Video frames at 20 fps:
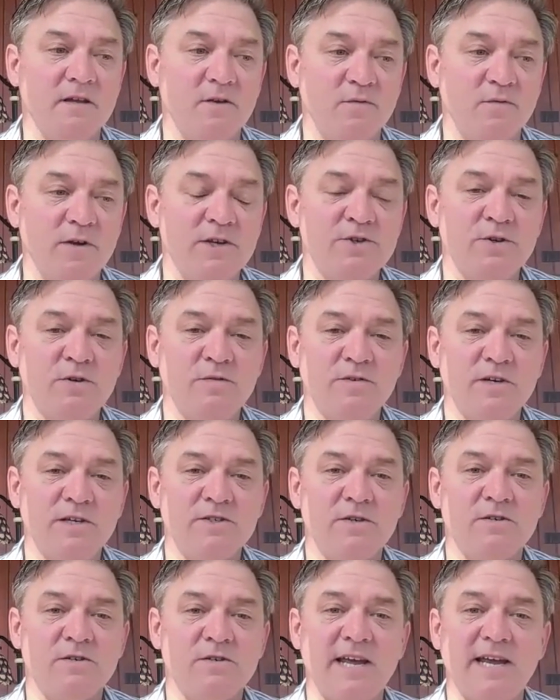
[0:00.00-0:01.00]
venture
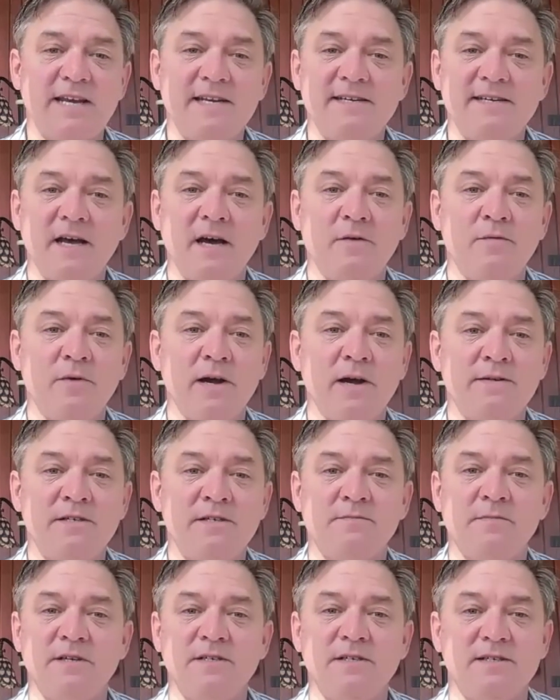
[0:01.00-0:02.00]
investors hate down rounds
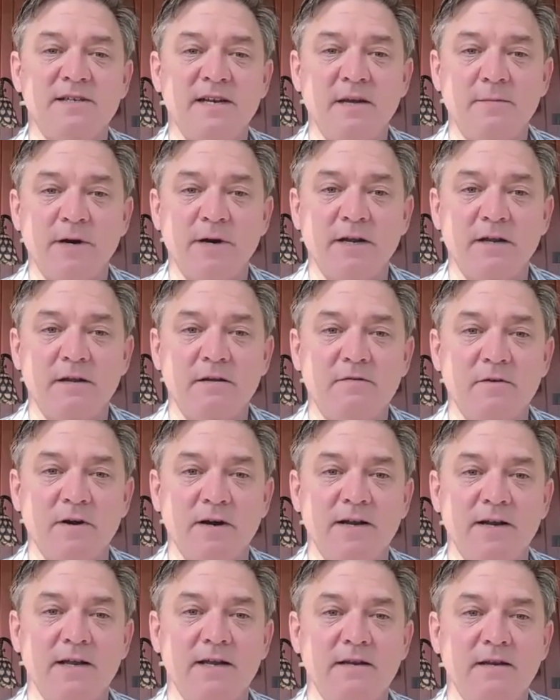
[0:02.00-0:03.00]
as much as anybody,
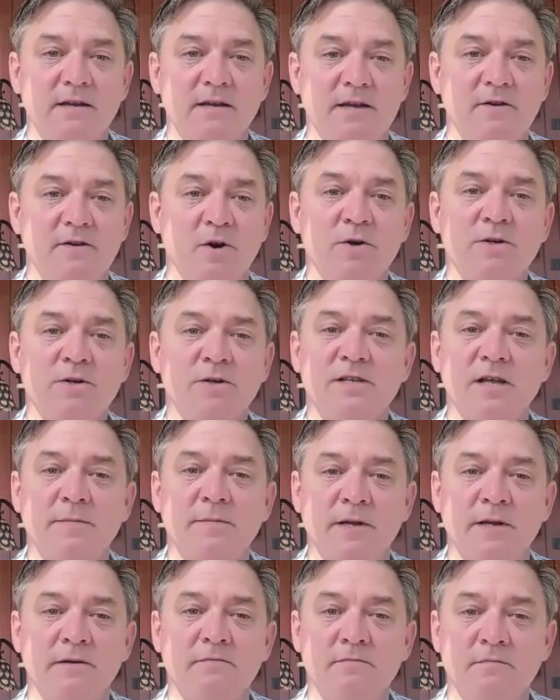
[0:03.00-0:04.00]
right? It hurts them
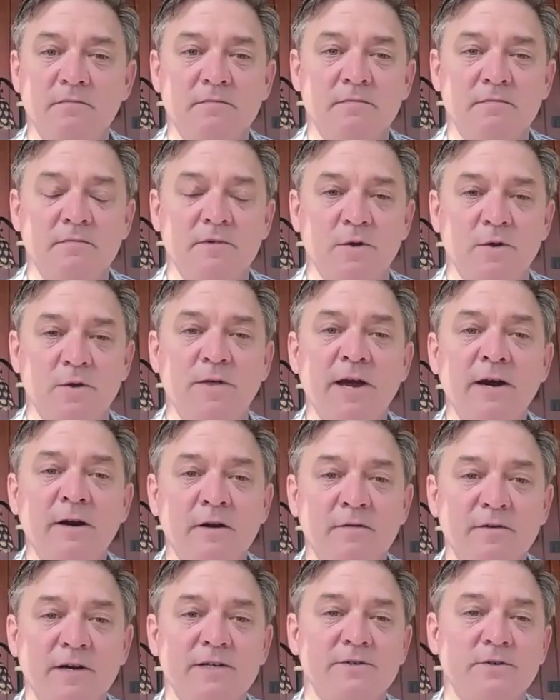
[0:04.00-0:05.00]
in their
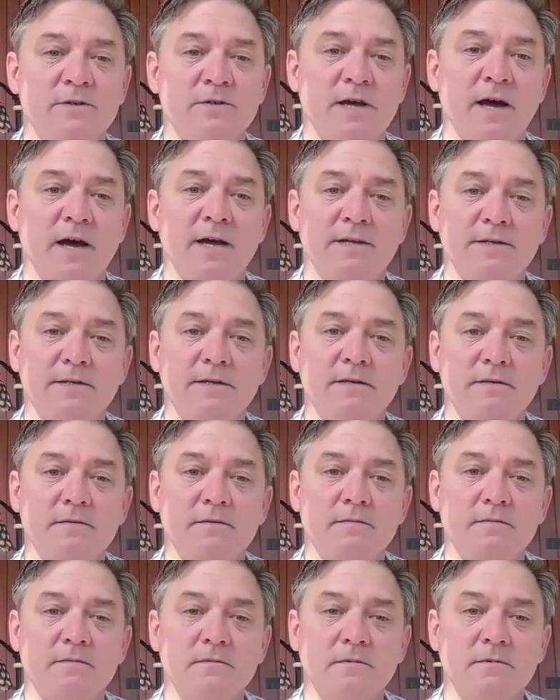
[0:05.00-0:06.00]
investors' eyes.
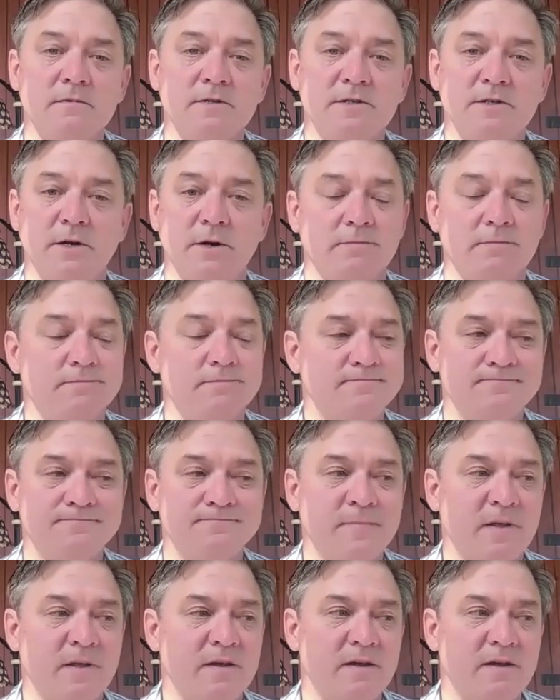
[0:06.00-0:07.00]
So
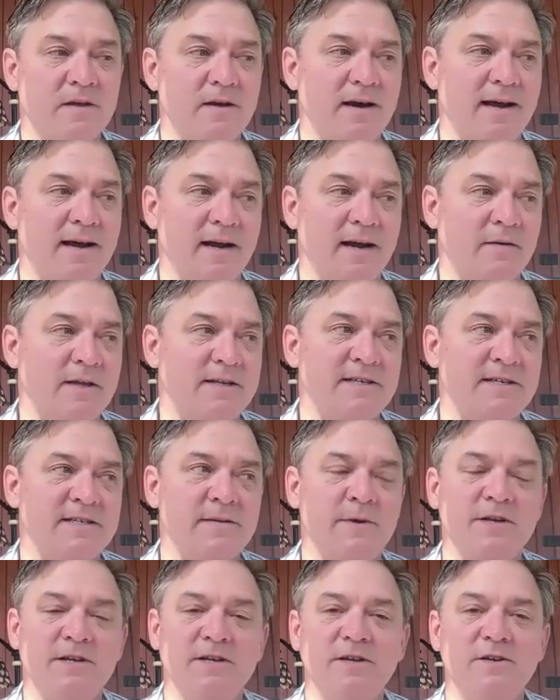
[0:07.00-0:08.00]
I don't know. It's just
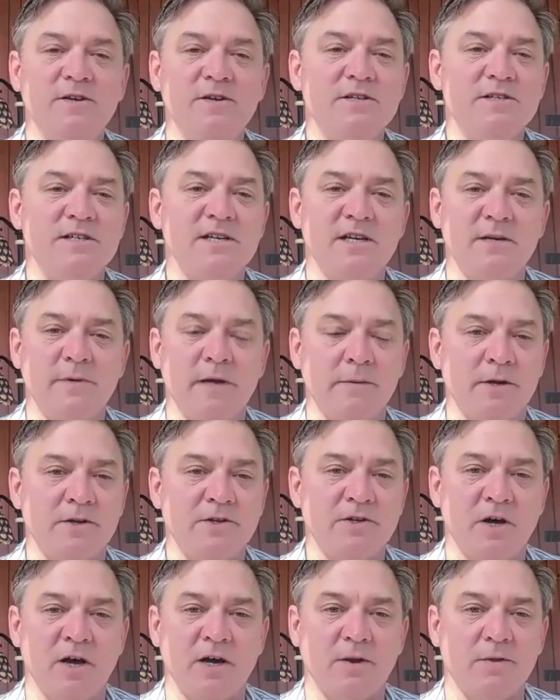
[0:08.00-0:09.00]
something you just need to be able
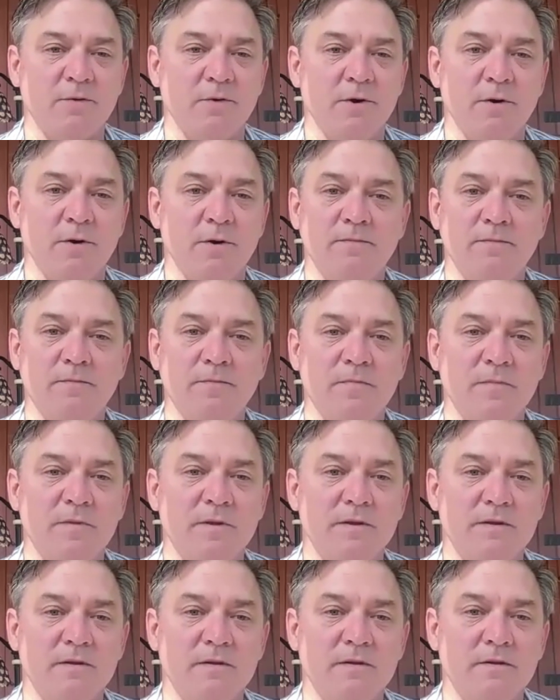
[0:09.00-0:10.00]
to talk it through.
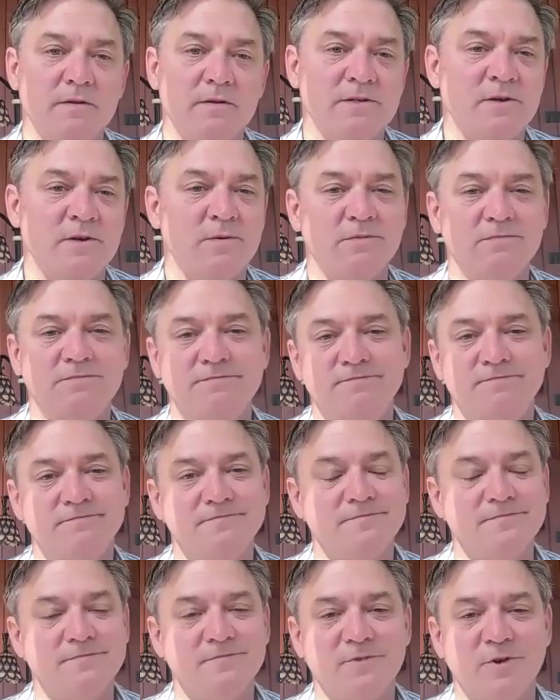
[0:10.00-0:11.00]
There's no
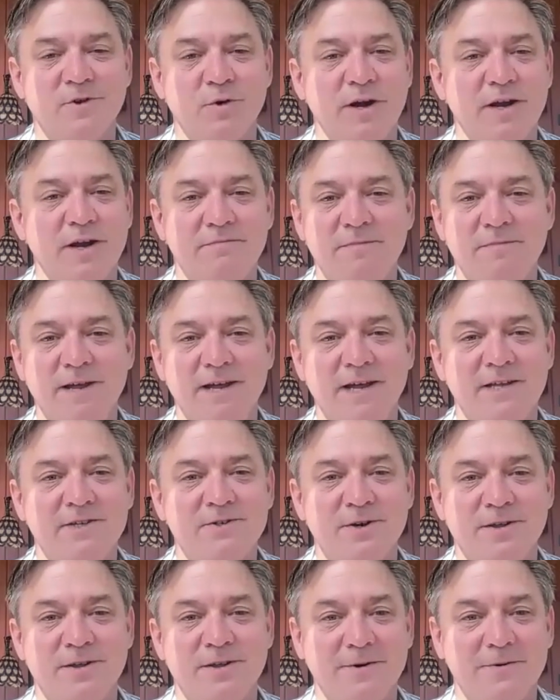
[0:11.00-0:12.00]
great
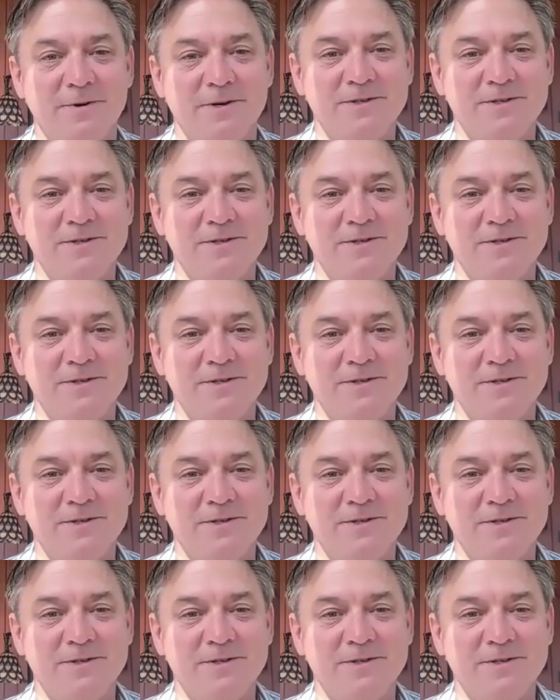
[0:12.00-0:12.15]
answer to that